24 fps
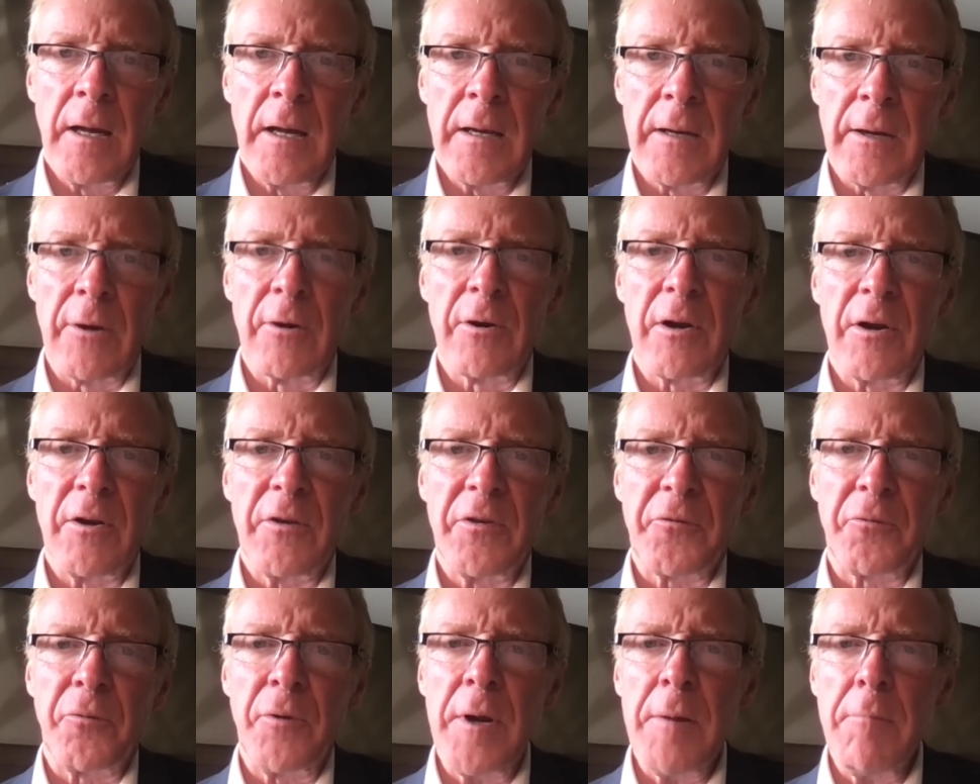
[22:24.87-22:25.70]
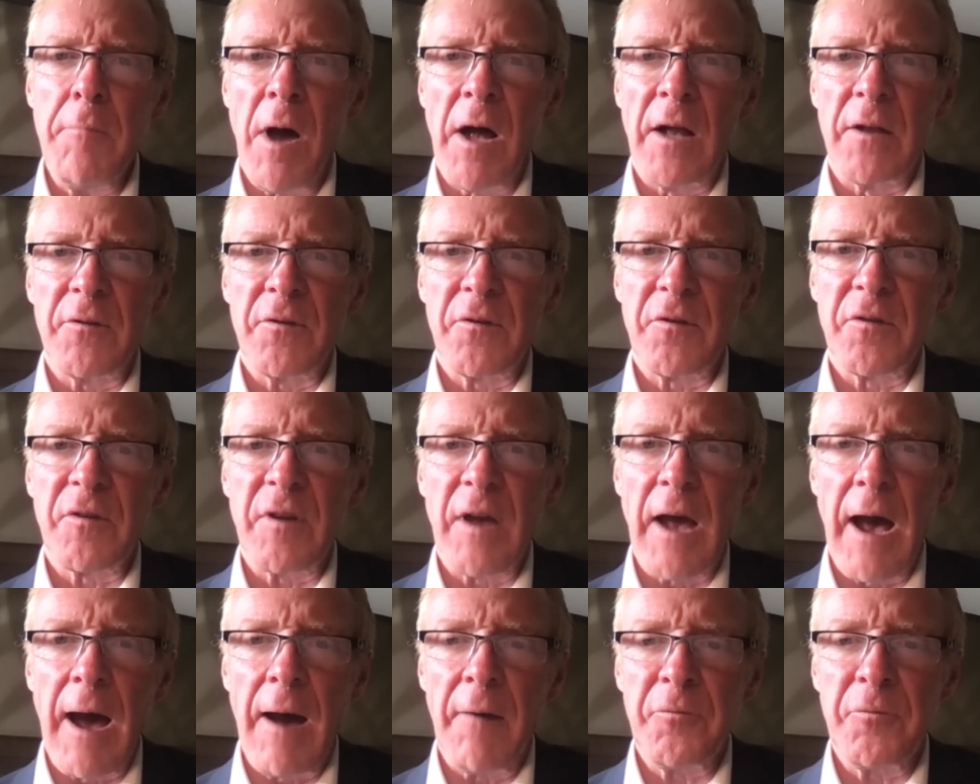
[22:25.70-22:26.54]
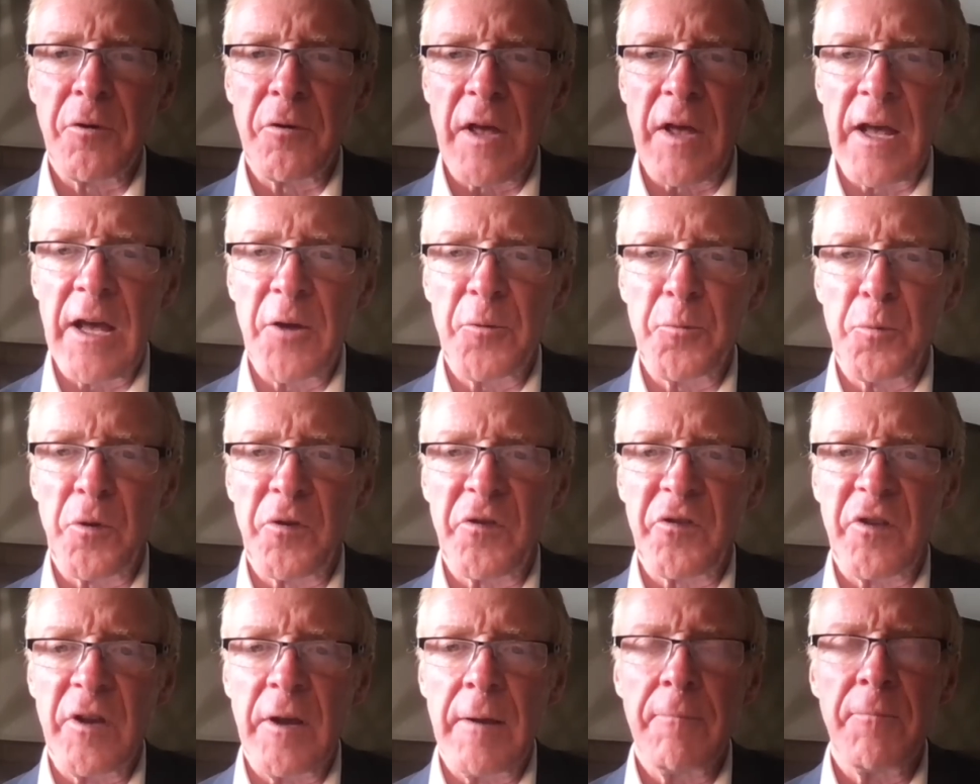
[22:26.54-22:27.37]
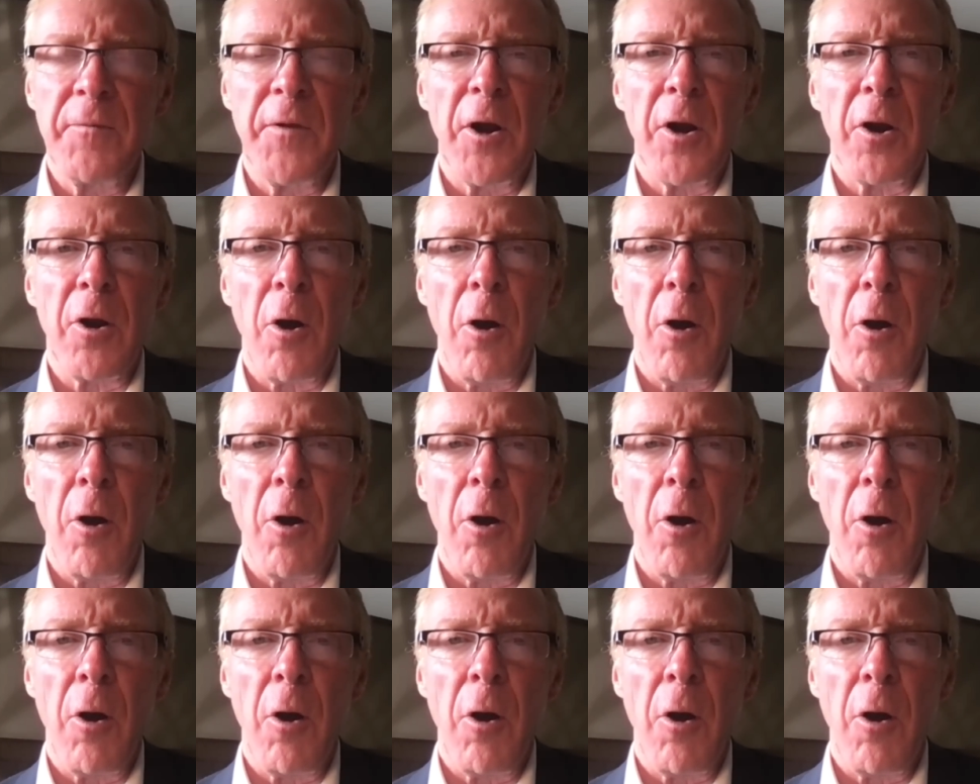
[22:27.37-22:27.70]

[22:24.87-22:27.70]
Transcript: nearly three months after they had received their